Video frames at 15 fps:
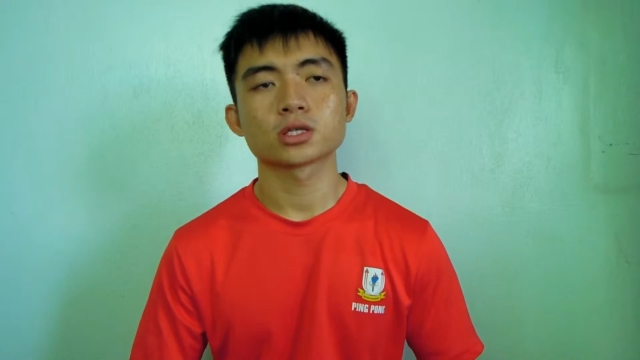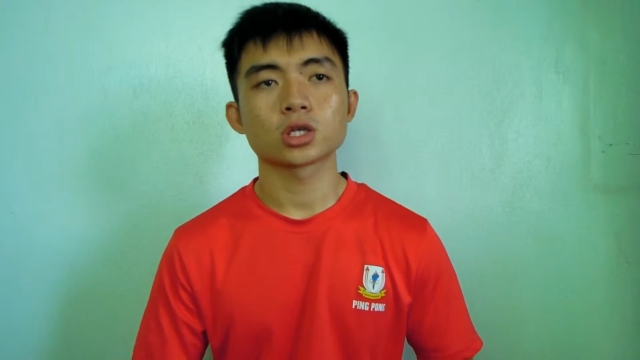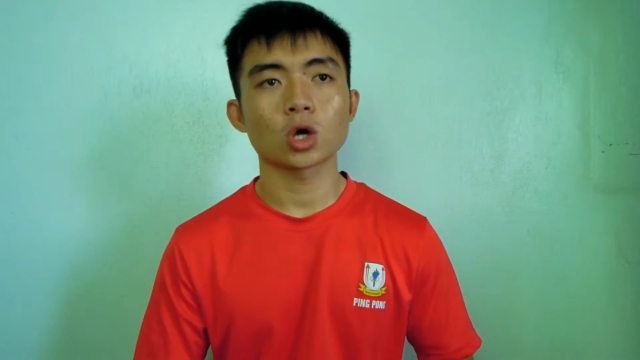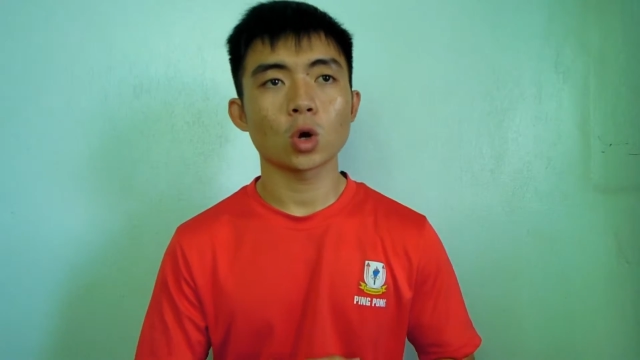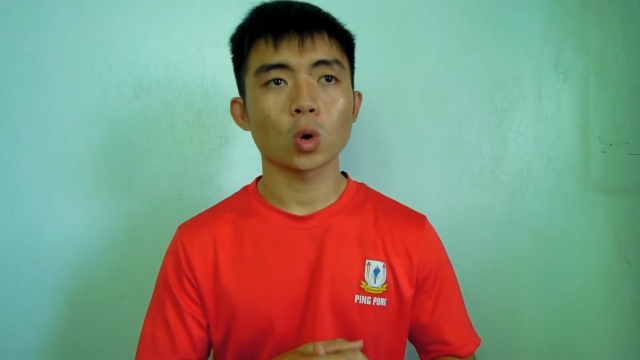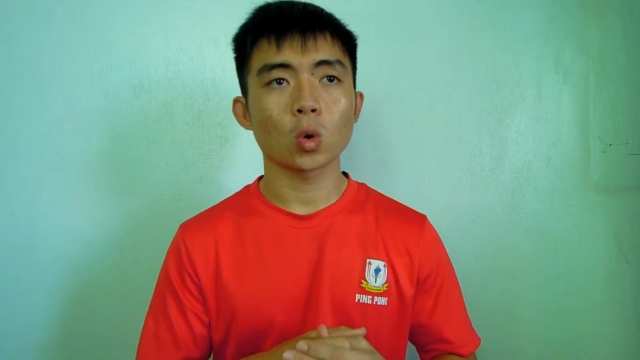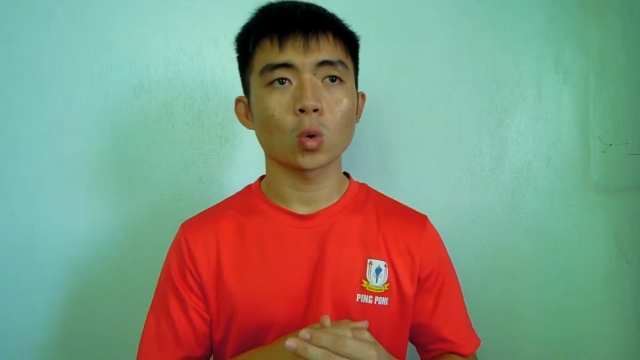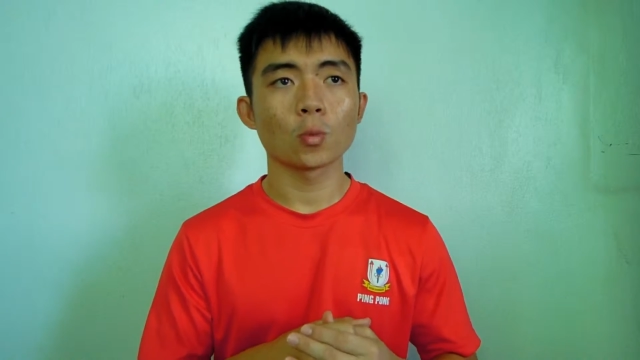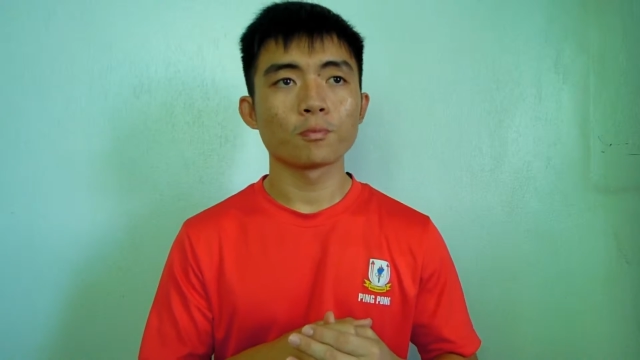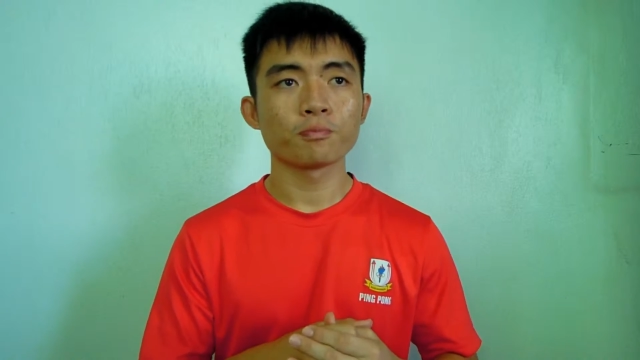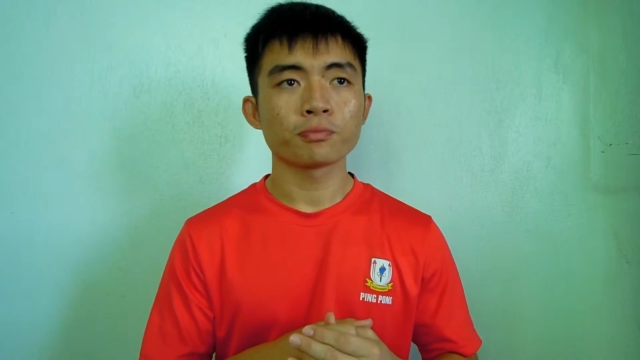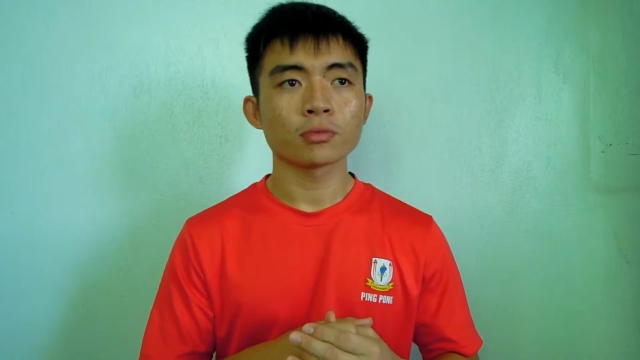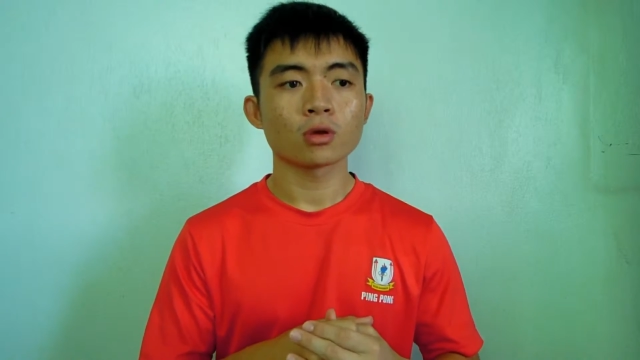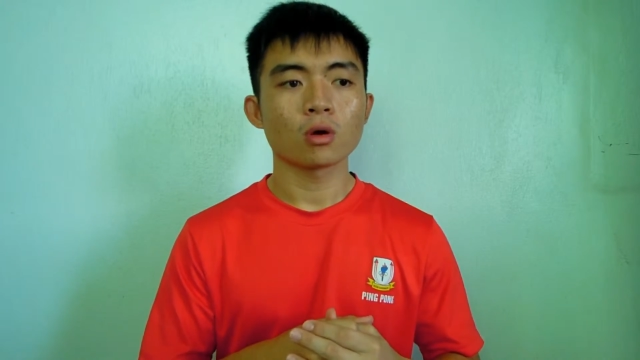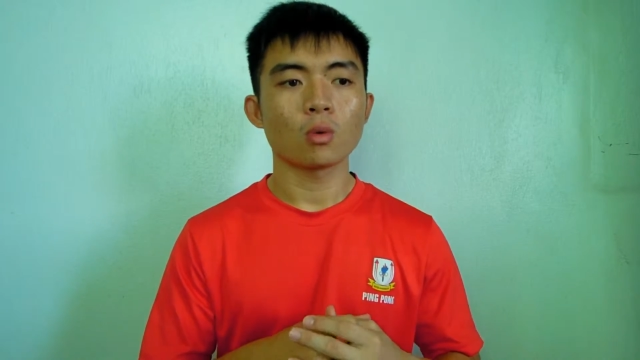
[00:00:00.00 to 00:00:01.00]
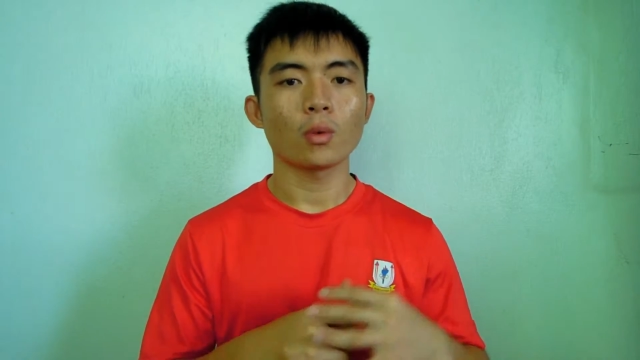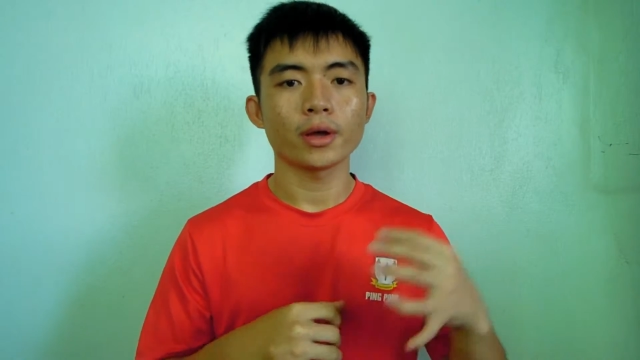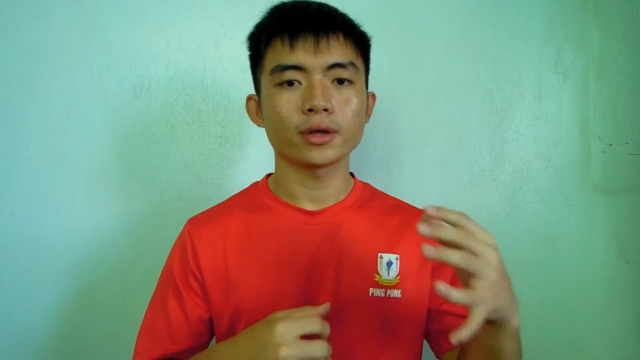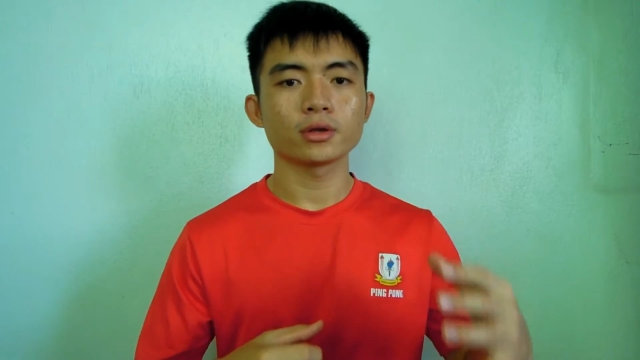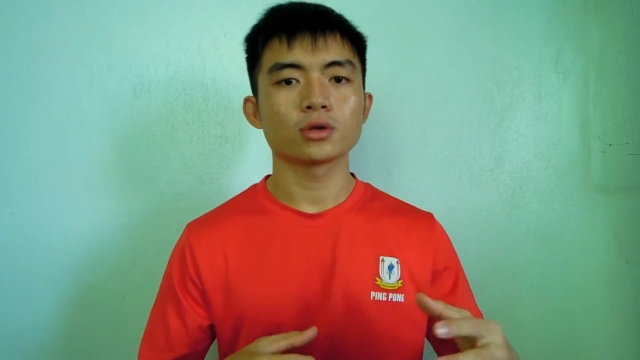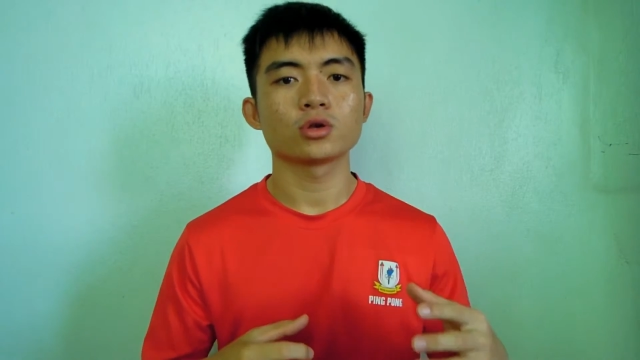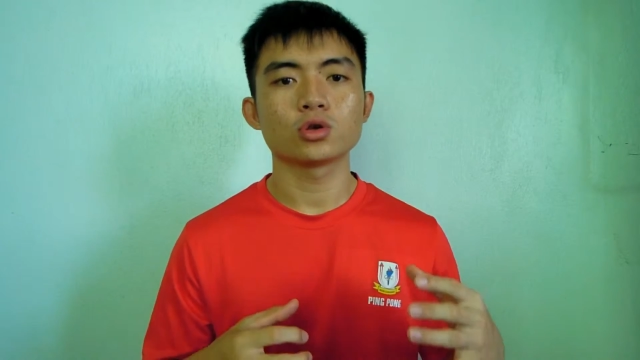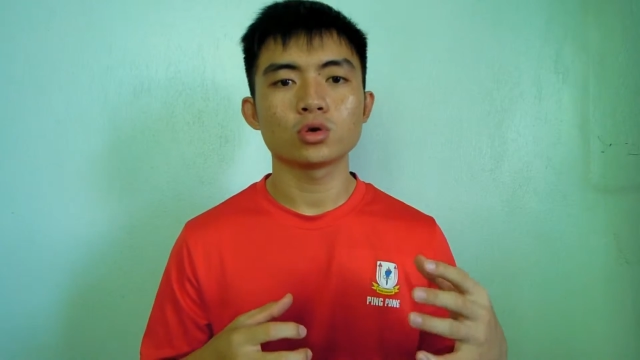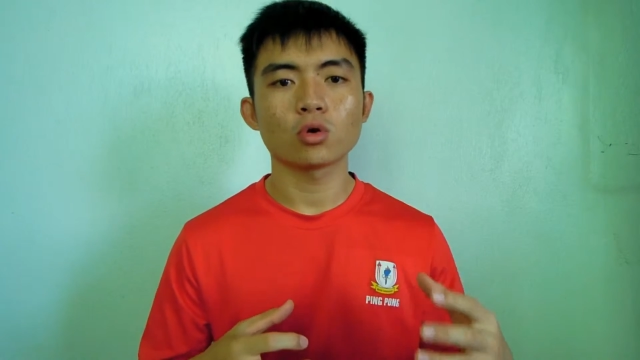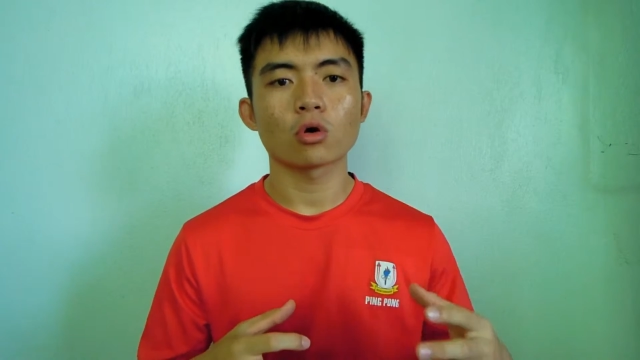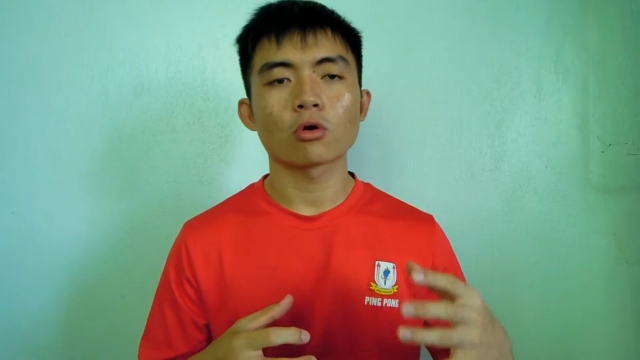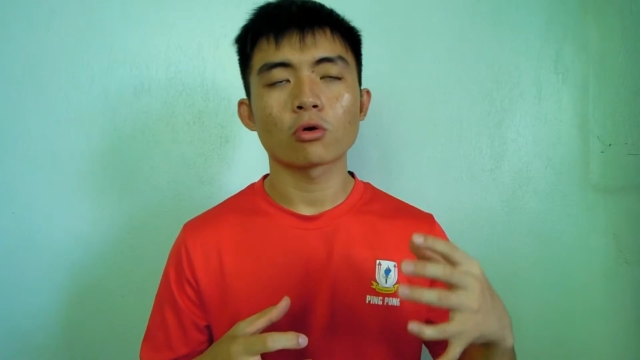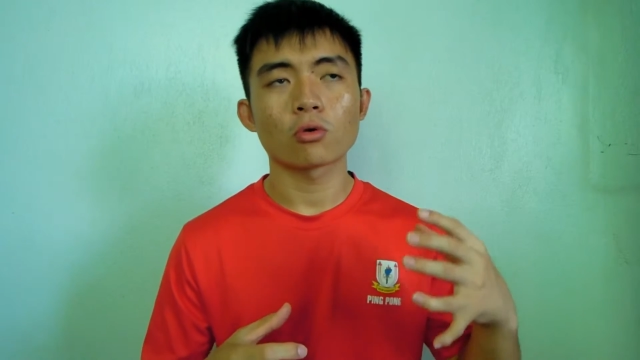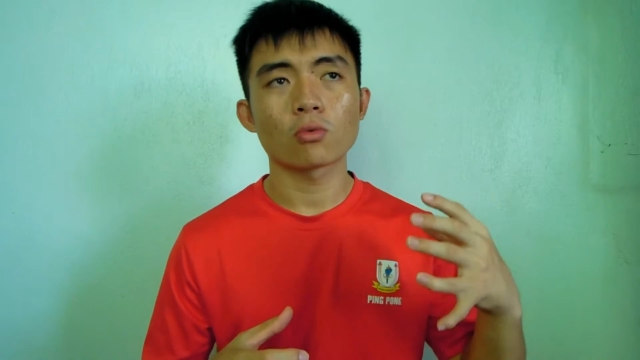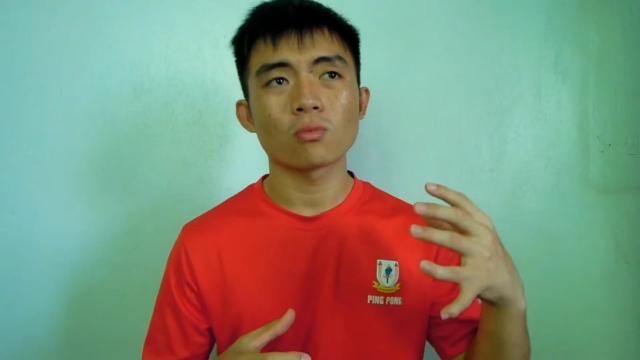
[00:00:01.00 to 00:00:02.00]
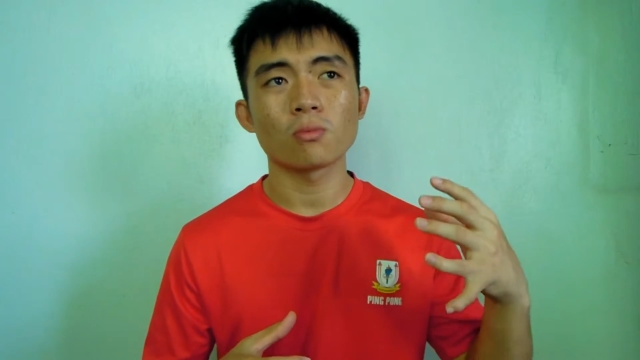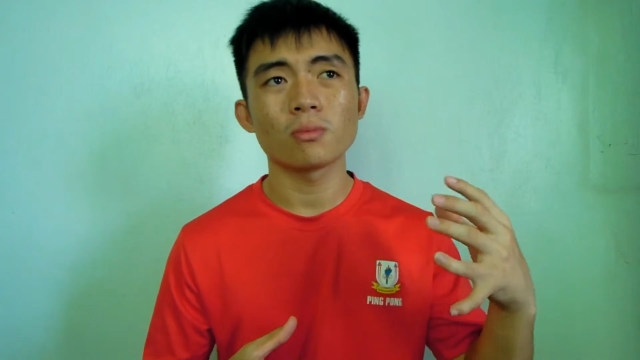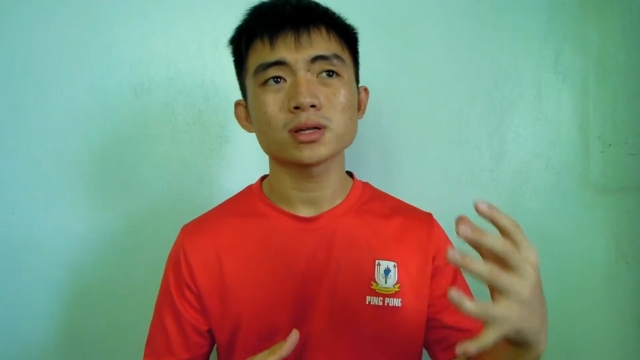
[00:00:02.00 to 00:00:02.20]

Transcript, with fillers: So when your